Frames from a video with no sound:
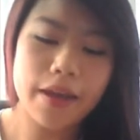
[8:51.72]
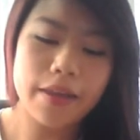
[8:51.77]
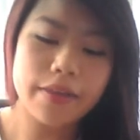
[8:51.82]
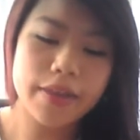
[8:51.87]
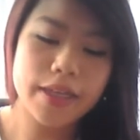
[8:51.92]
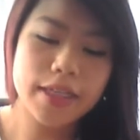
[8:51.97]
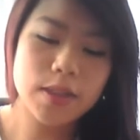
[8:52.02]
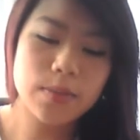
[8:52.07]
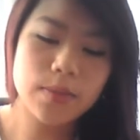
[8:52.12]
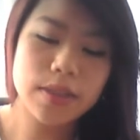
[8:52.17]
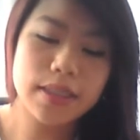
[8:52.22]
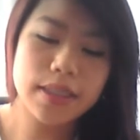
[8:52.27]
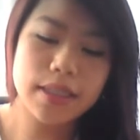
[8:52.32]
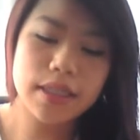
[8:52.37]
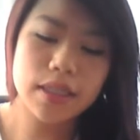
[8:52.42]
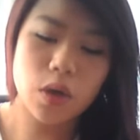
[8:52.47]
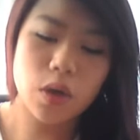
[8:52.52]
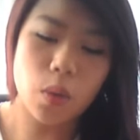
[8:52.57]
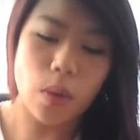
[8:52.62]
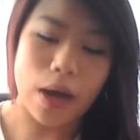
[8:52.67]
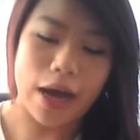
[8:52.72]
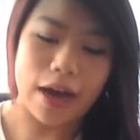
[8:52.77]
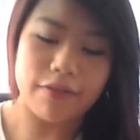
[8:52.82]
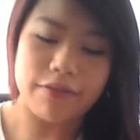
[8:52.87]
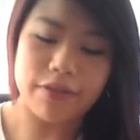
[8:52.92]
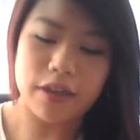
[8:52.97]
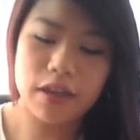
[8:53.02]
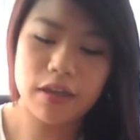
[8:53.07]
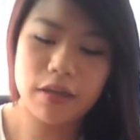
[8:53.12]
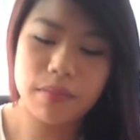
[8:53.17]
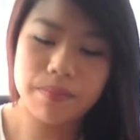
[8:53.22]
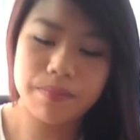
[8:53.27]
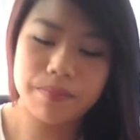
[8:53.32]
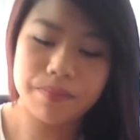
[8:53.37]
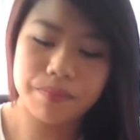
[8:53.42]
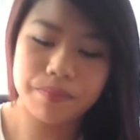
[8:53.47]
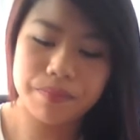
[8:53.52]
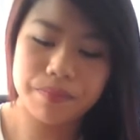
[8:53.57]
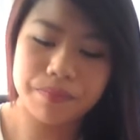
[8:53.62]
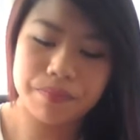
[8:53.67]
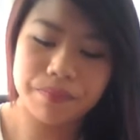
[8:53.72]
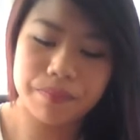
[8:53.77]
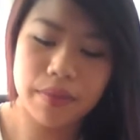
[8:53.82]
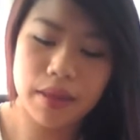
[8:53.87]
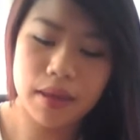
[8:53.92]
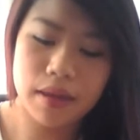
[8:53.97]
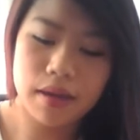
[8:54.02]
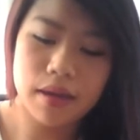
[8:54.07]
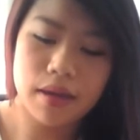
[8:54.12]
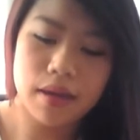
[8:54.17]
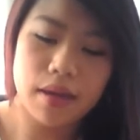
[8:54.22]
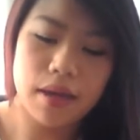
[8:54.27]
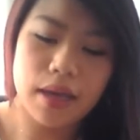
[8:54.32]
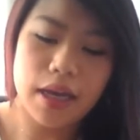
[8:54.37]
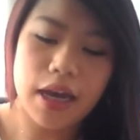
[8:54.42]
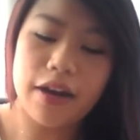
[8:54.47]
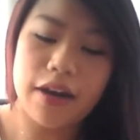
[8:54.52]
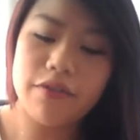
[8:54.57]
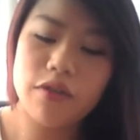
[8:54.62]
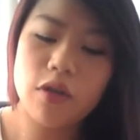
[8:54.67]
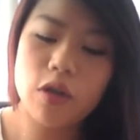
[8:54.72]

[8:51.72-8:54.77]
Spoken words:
This one's in Guava. I've